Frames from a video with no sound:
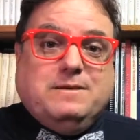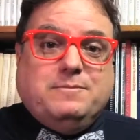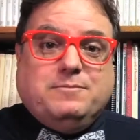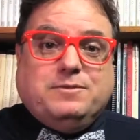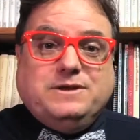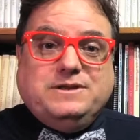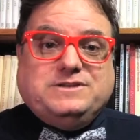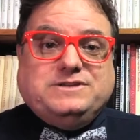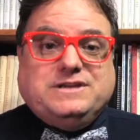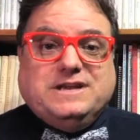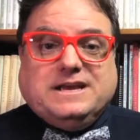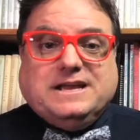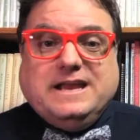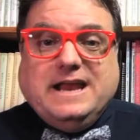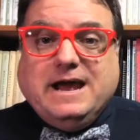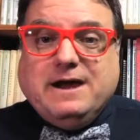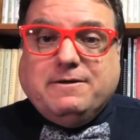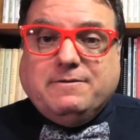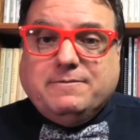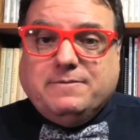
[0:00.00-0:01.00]
Please check it
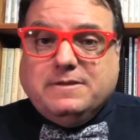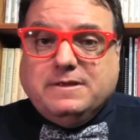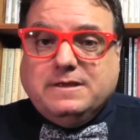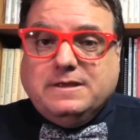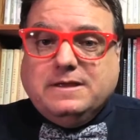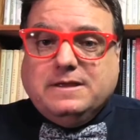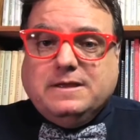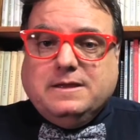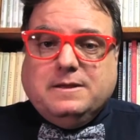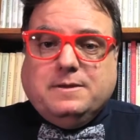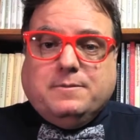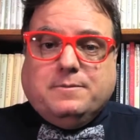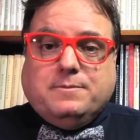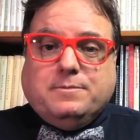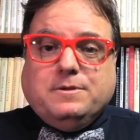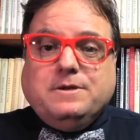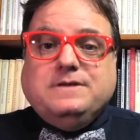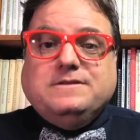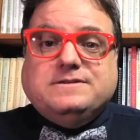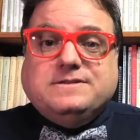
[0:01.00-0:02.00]
out.
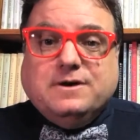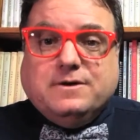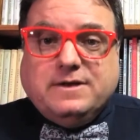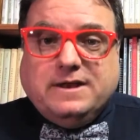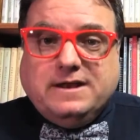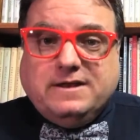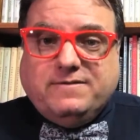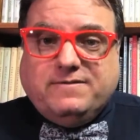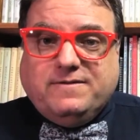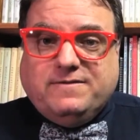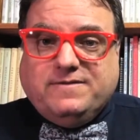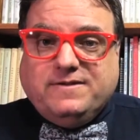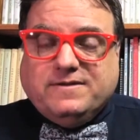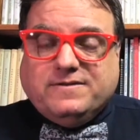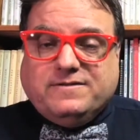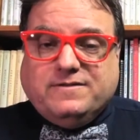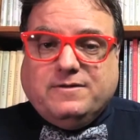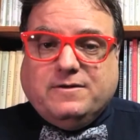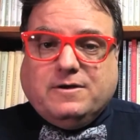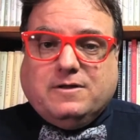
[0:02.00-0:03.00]
Please donate if you feel
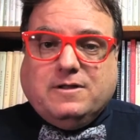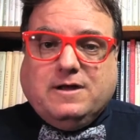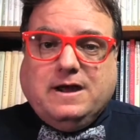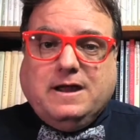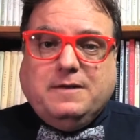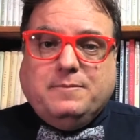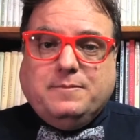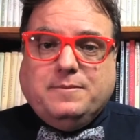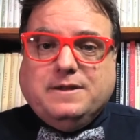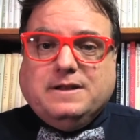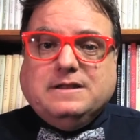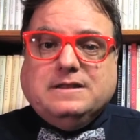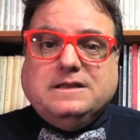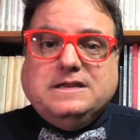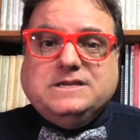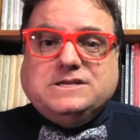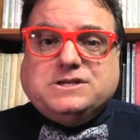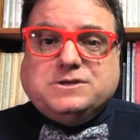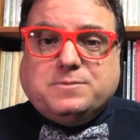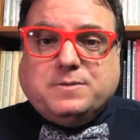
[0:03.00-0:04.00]
so inclined, but at
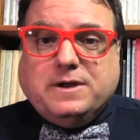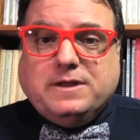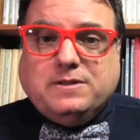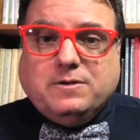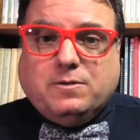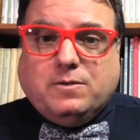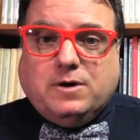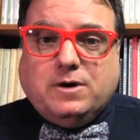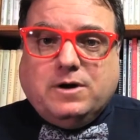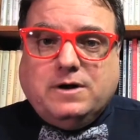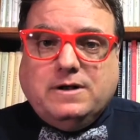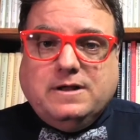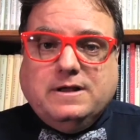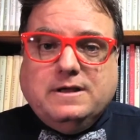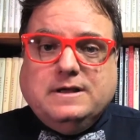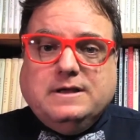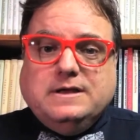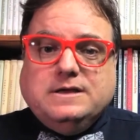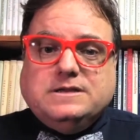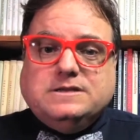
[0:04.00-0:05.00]
least spread the word
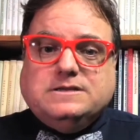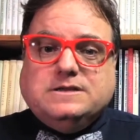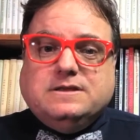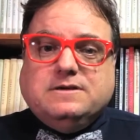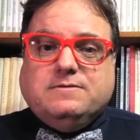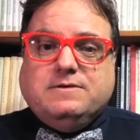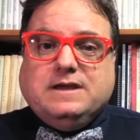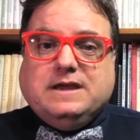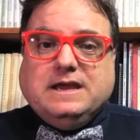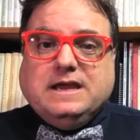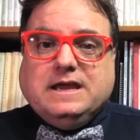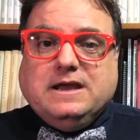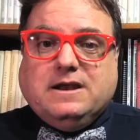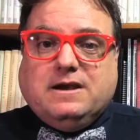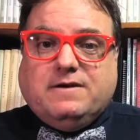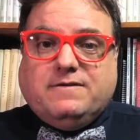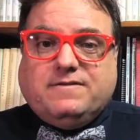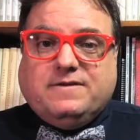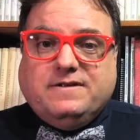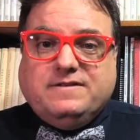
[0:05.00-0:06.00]
so that we can
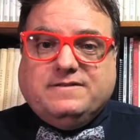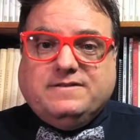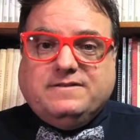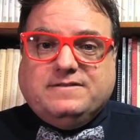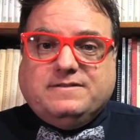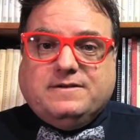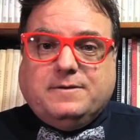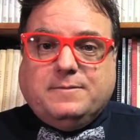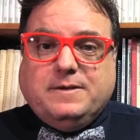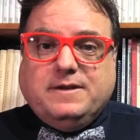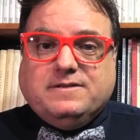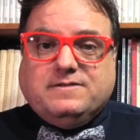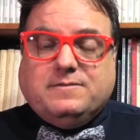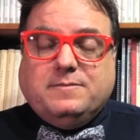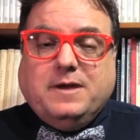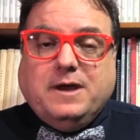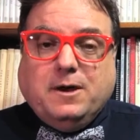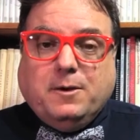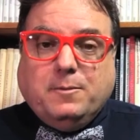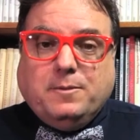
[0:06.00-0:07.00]
our friends in Serbia some
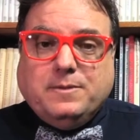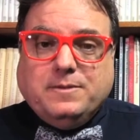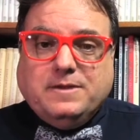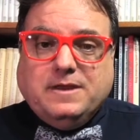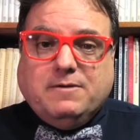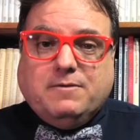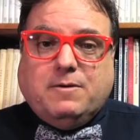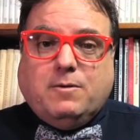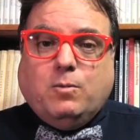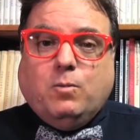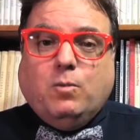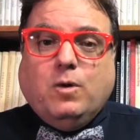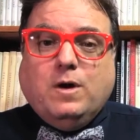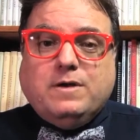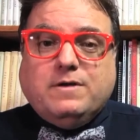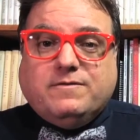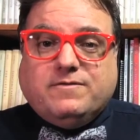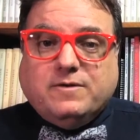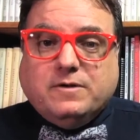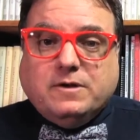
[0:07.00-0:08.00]
help. They were
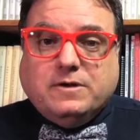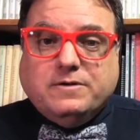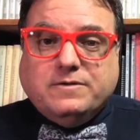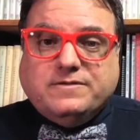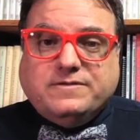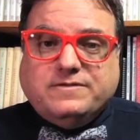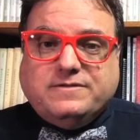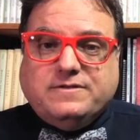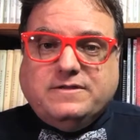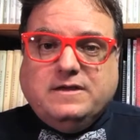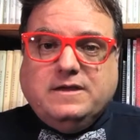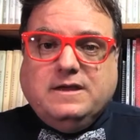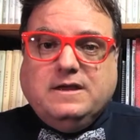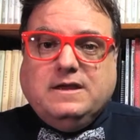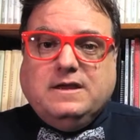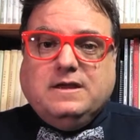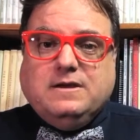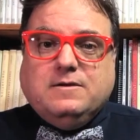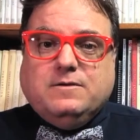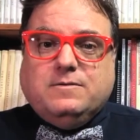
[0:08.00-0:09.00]
wonderful hosts.
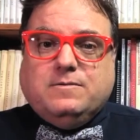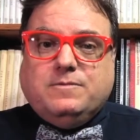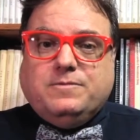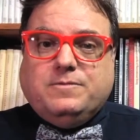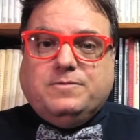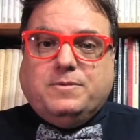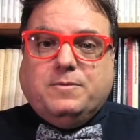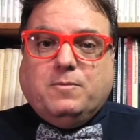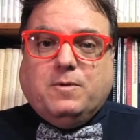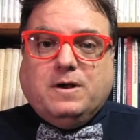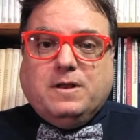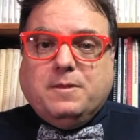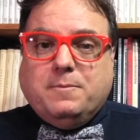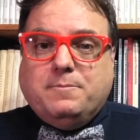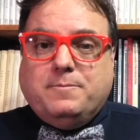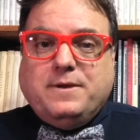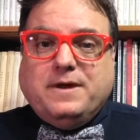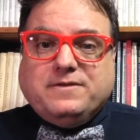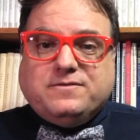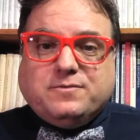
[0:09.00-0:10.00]
One of the
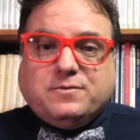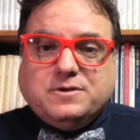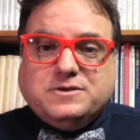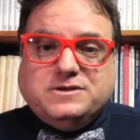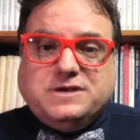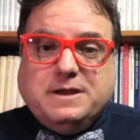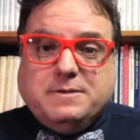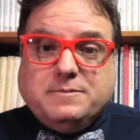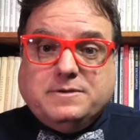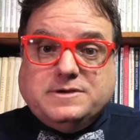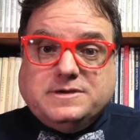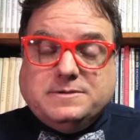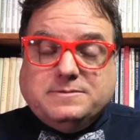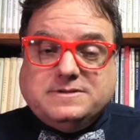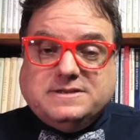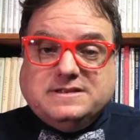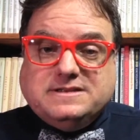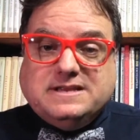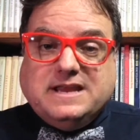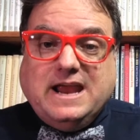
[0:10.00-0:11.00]
best world championships
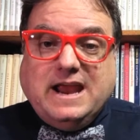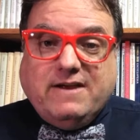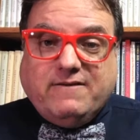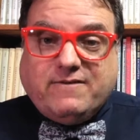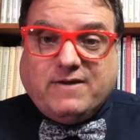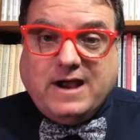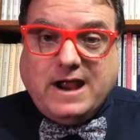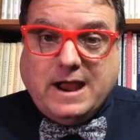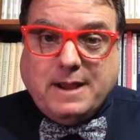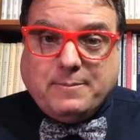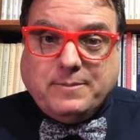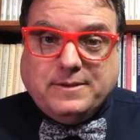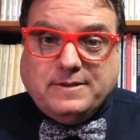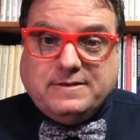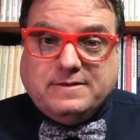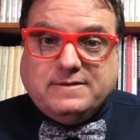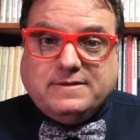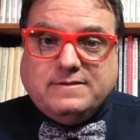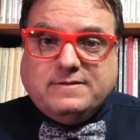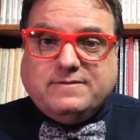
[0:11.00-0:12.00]
that's ever
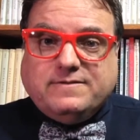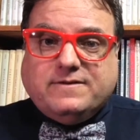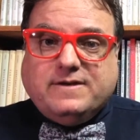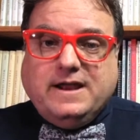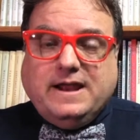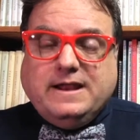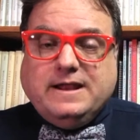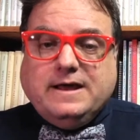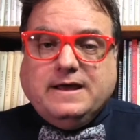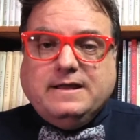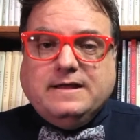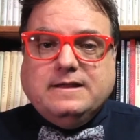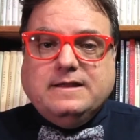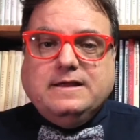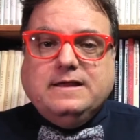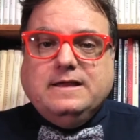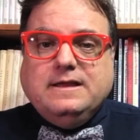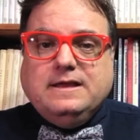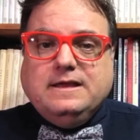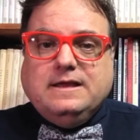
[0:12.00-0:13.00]
happened for ADA
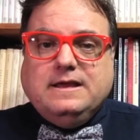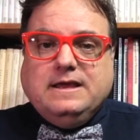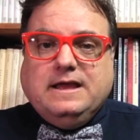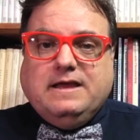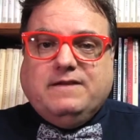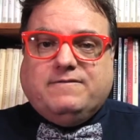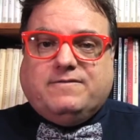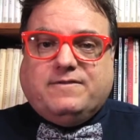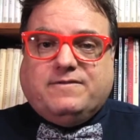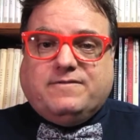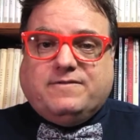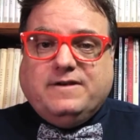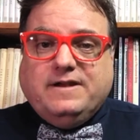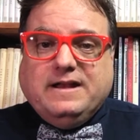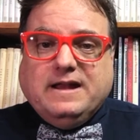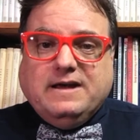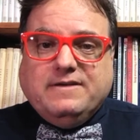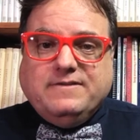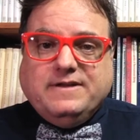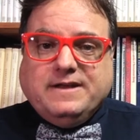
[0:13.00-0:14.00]
and for
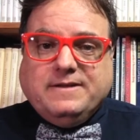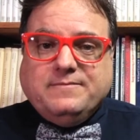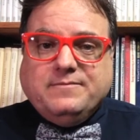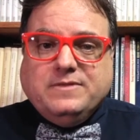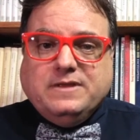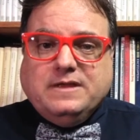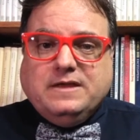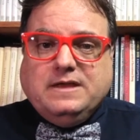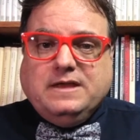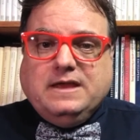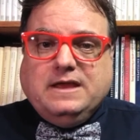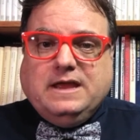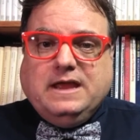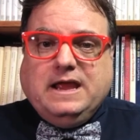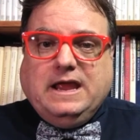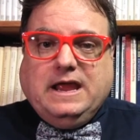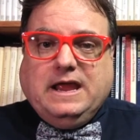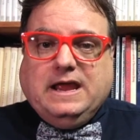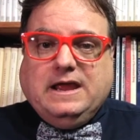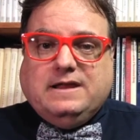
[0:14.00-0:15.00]
freediving.
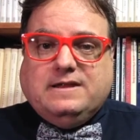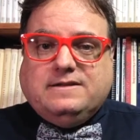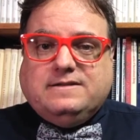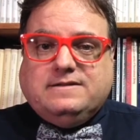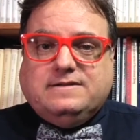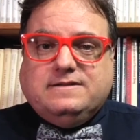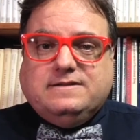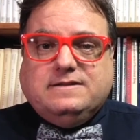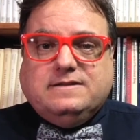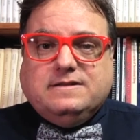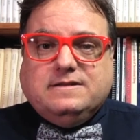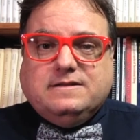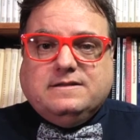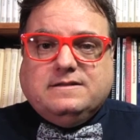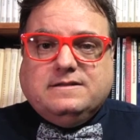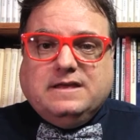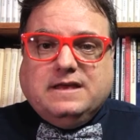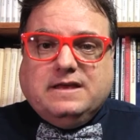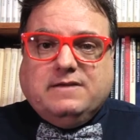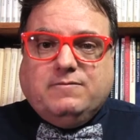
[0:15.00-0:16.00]
And
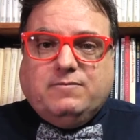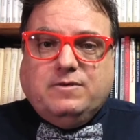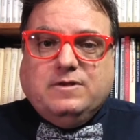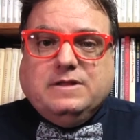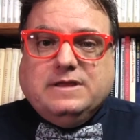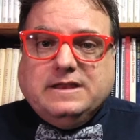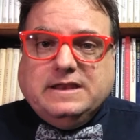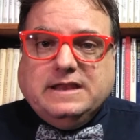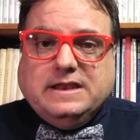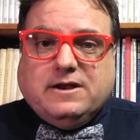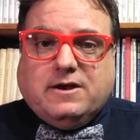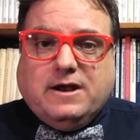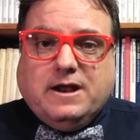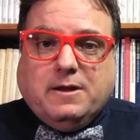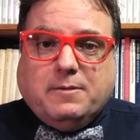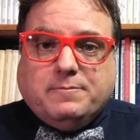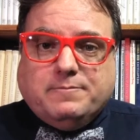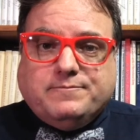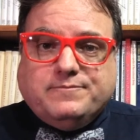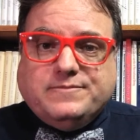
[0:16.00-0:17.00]
they really need our
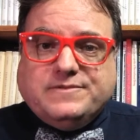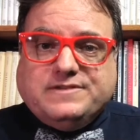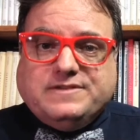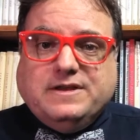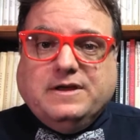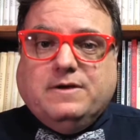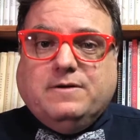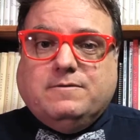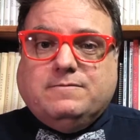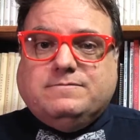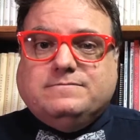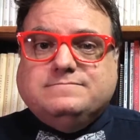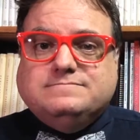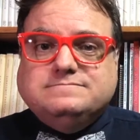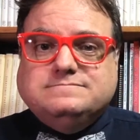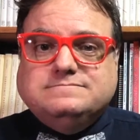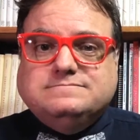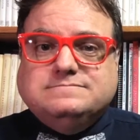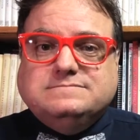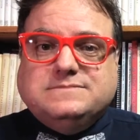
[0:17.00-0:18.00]
help. So
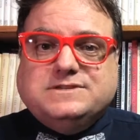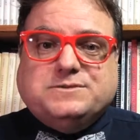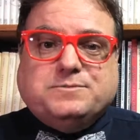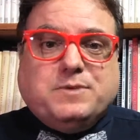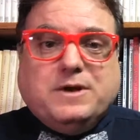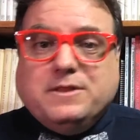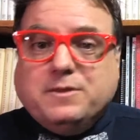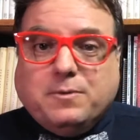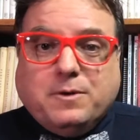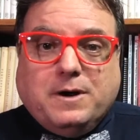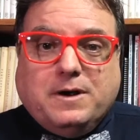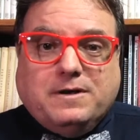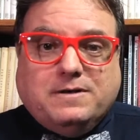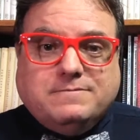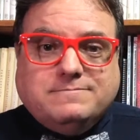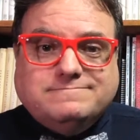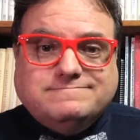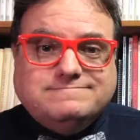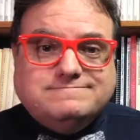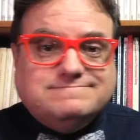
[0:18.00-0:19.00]
spread the word.
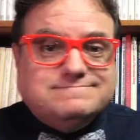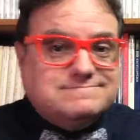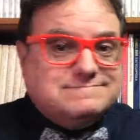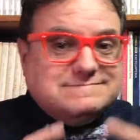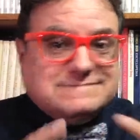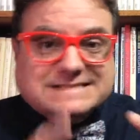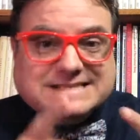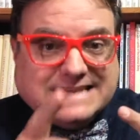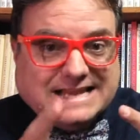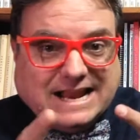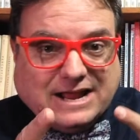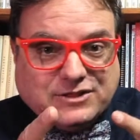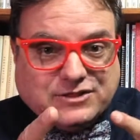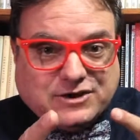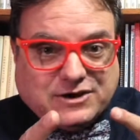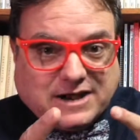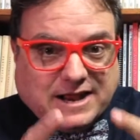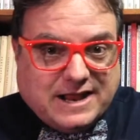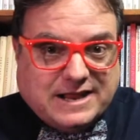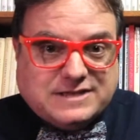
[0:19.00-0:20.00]
Get out
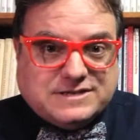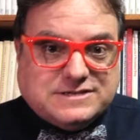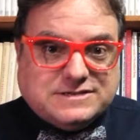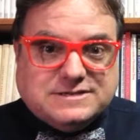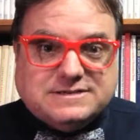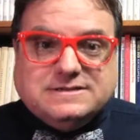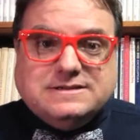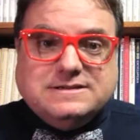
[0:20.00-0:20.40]
there, guys.